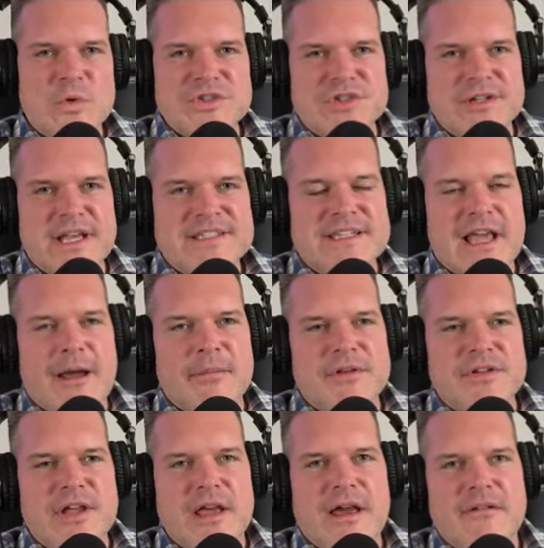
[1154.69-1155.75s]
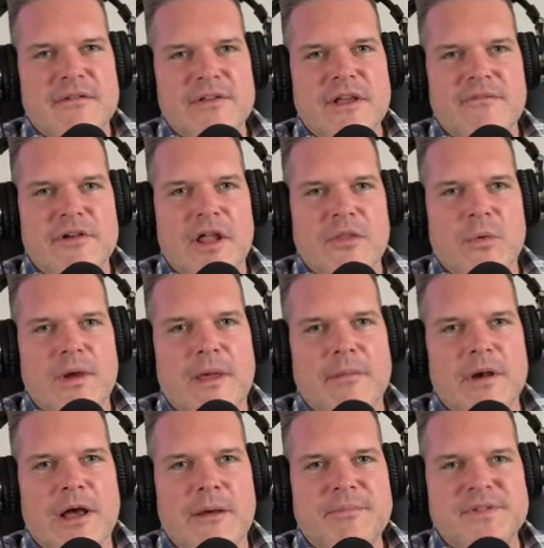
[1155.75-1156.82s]
your next comedy? Do you have you have another one
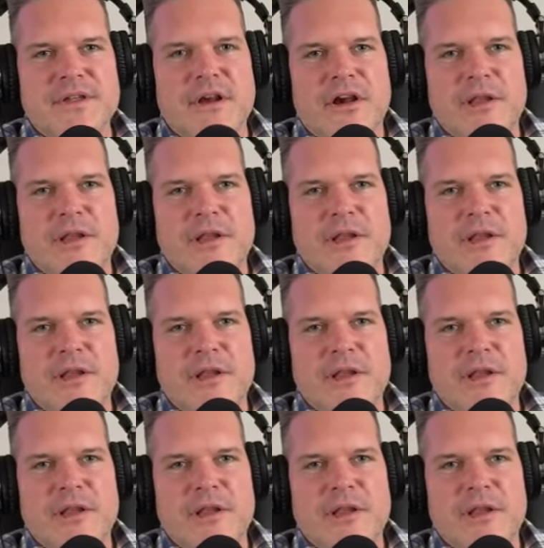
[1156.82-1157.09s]
coming up? Are you already